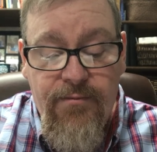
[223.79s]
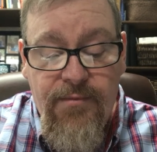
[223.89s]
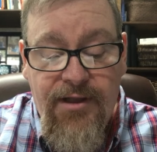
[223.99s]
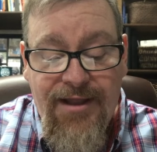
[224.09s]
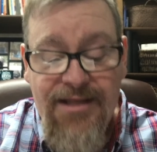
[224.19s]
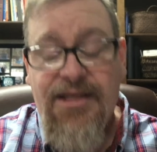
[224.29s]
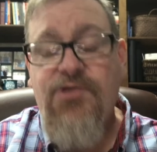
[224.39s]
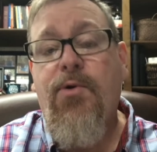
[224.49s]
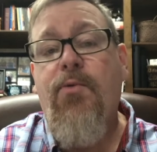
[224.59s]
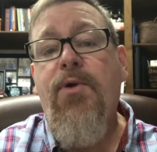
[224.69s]

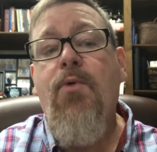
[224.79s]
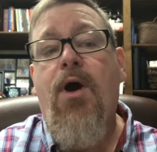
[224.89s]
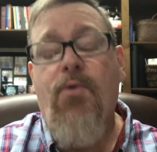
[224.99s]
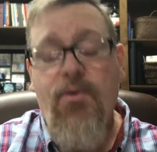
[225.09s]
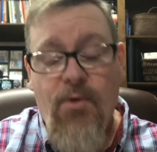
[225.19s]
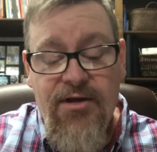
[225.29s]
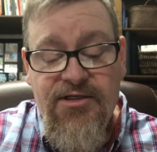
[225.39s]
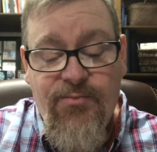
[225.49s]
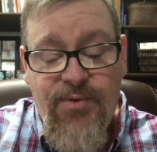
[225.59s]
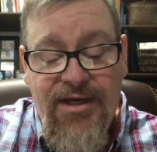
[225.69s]
that's what we want. We want
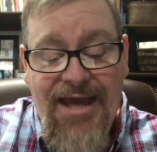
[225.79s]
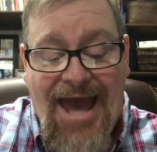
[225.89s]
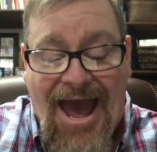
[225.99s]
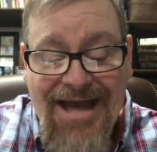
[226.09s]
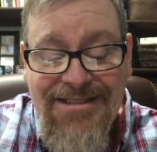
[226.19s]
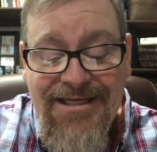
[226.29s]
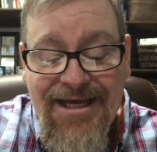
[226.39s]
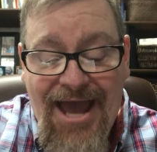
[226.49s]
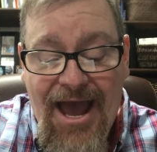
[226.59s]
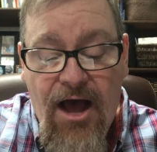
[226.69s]
to be
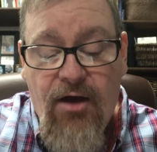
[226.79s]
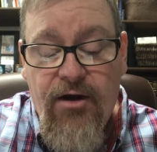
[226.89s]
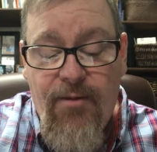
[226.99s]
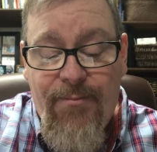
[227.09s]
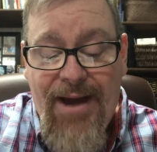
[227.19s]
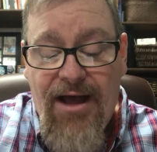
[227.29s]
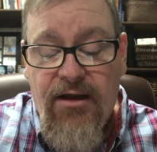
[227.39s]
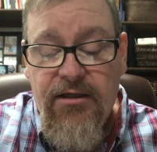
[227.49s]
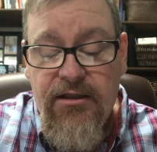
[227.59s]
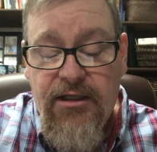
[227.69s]
acting out
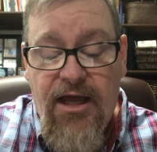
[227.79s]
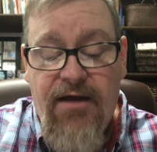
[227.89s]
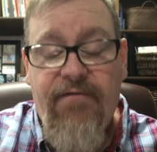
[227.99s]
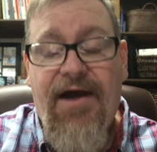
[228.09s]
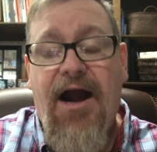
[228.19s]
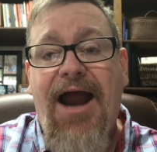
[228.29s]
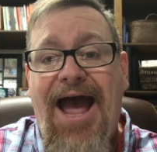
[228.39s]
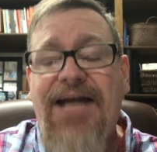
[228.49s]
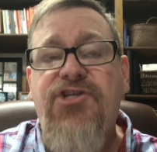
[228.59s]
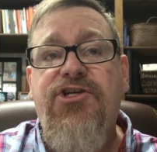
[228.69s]
about love. Our
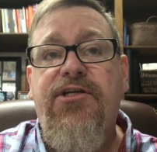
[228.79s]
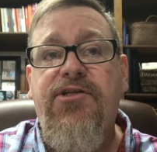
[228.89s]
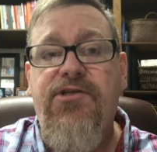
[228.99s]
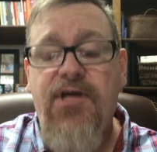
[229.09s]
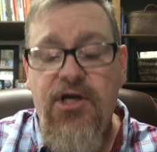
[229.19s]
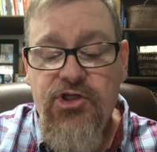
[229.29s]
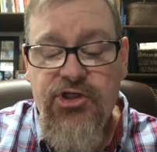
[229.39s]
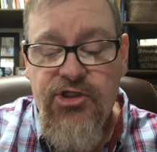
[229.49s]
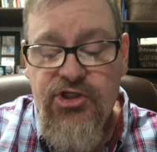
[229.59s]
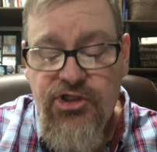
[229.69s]
actions
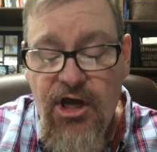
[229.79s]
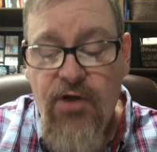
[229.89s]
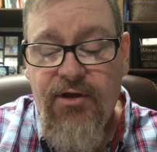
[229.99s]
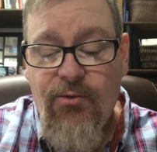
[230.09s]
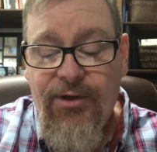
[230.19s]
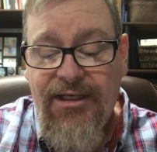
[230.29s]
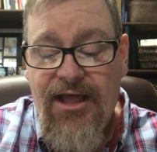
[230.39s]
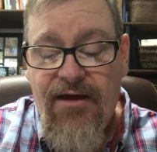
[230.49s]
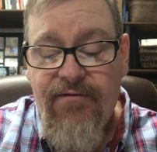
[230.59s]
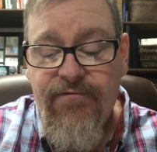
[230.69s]
should show that we
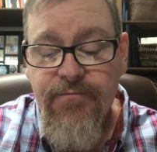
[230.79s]
love.